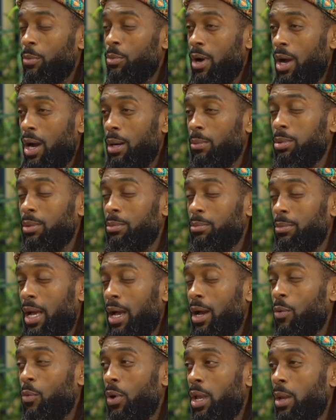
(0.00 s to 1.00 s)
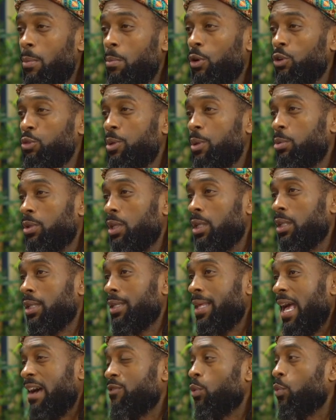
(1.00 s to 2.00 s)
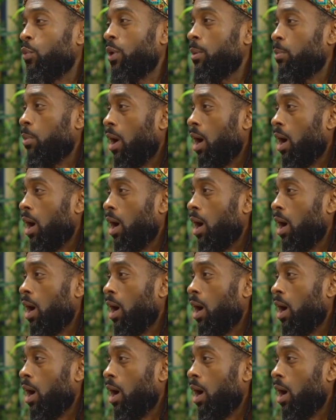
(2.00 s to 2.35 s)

your problem, not weight. Most people think that they have a weight